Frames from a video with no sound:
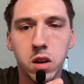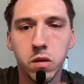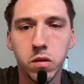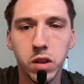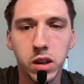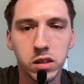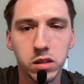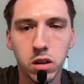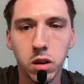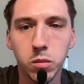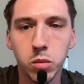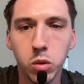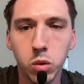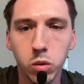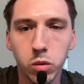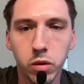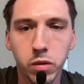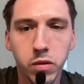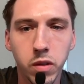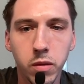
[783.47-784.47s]
For
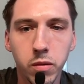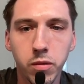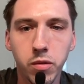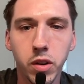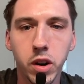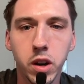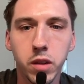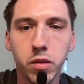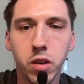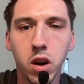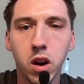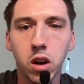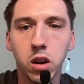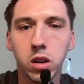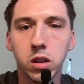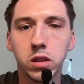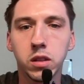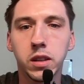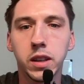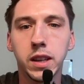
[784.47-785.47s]
example, the front three of
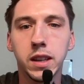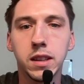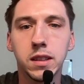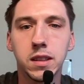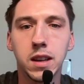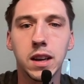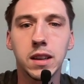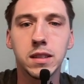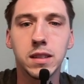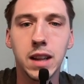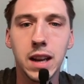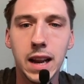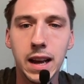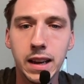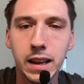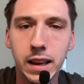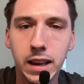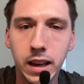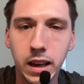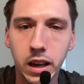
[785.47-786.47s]
Haaland, Isak,
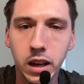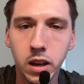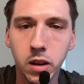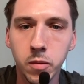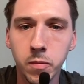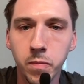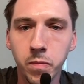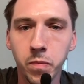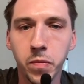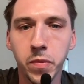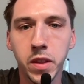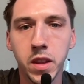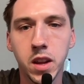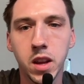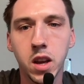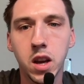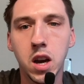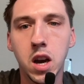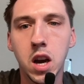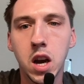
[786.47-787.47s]
Solanke.
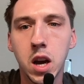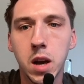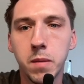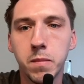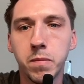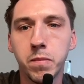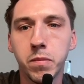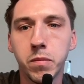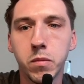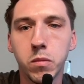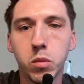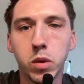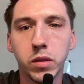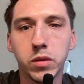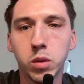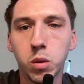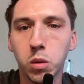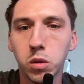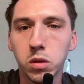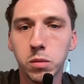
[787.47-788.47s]
We've
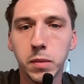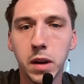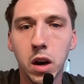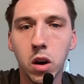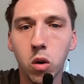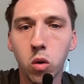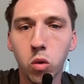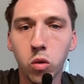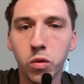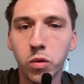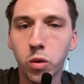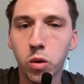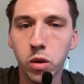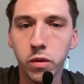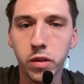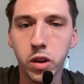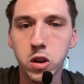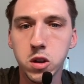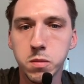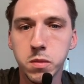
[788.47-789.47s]
talked about all 4
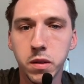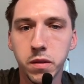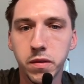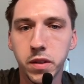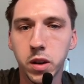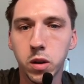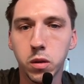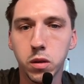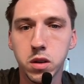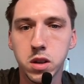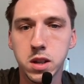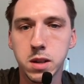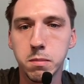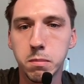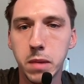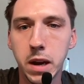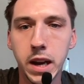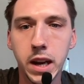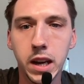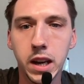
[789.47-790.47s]
of those midfielders in
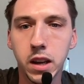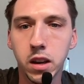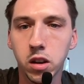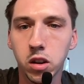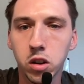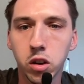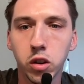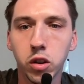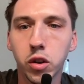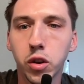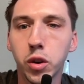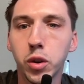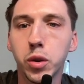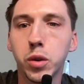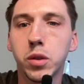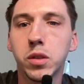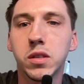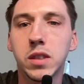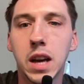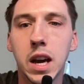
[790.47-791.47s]
Bailey and
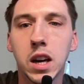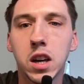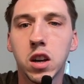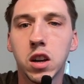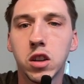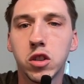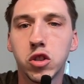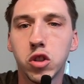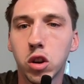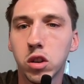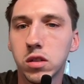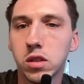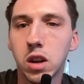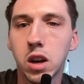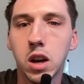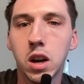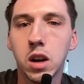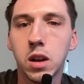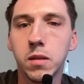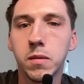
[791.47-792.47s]
Kunku, Saka,
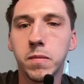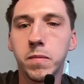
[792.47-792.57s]
Jota.